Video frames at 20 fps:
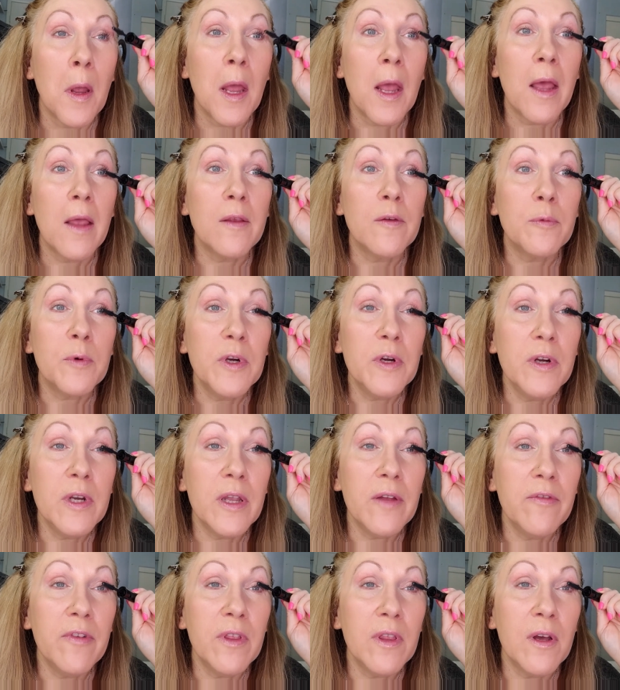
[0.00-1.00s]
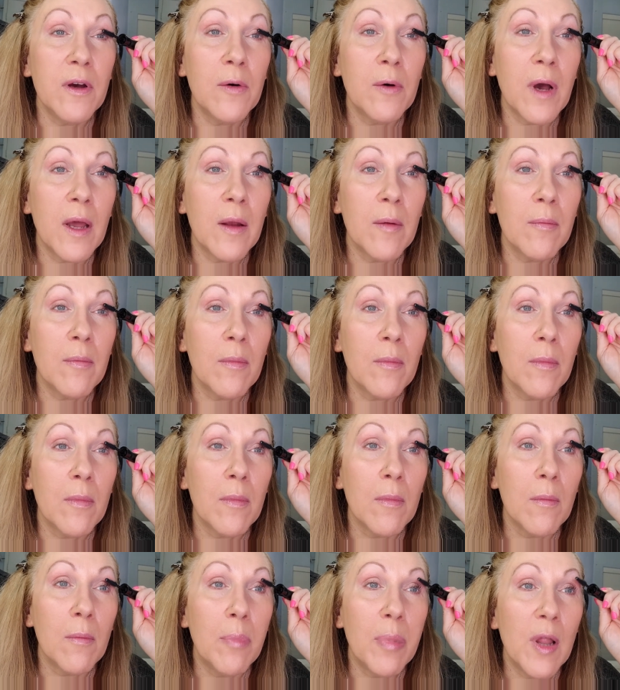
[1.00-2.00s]
It's weird, even though I'm
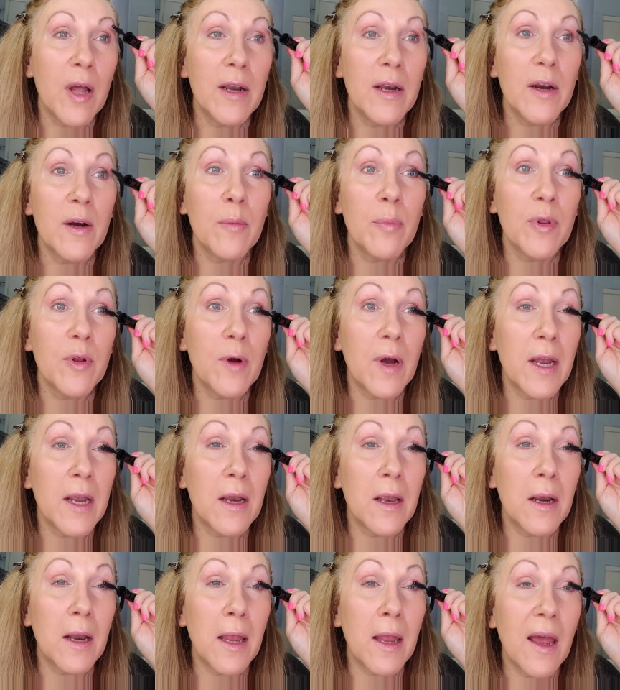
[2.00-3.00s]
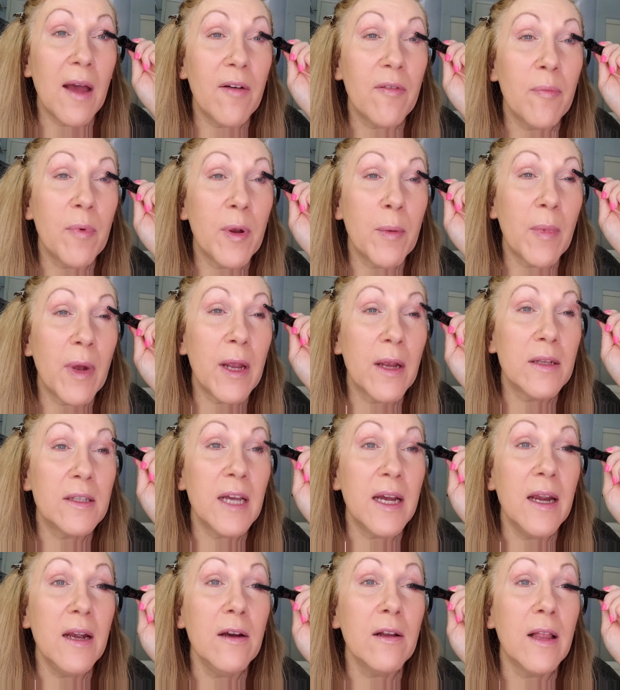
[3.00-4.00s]
blonde hair, blue-eyed, and I have been my
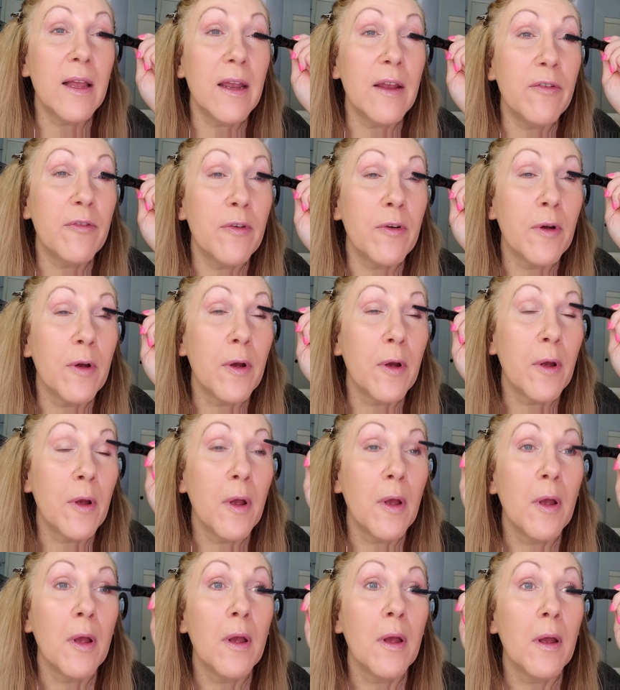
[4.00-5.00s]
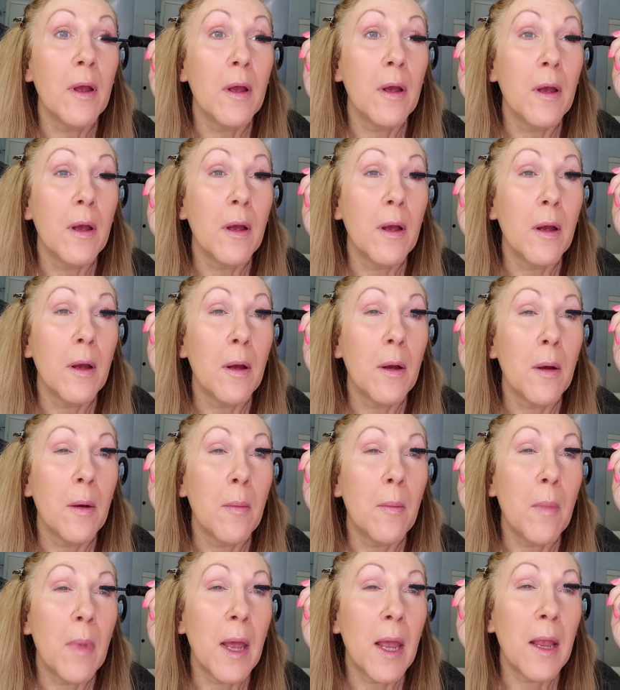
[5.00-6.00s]
entire life,
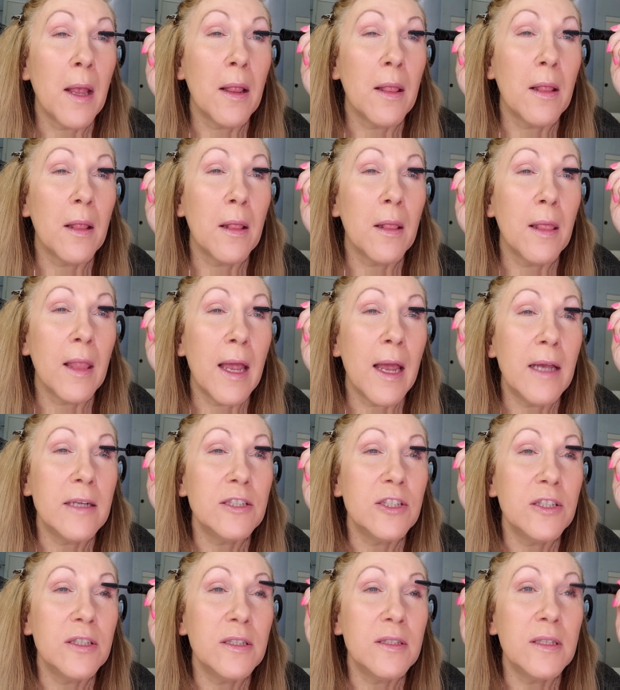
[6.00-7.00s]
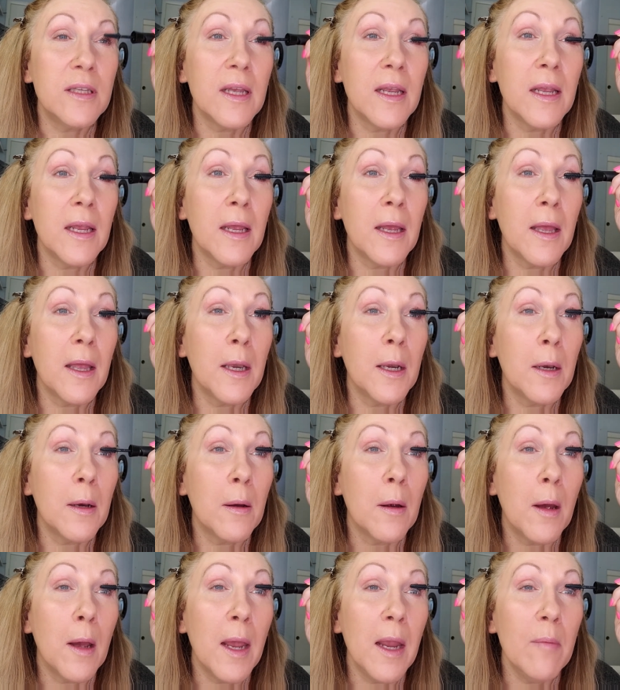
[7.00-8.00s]
my lashes and
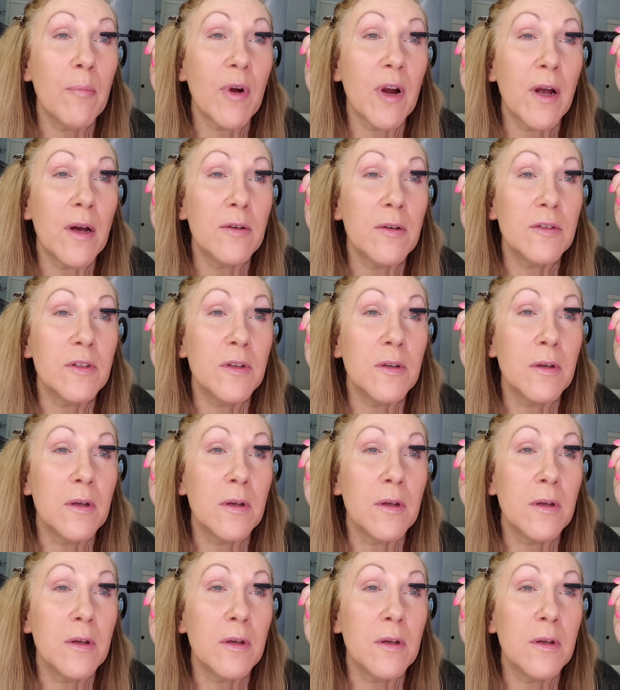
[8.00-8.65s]
eyebrows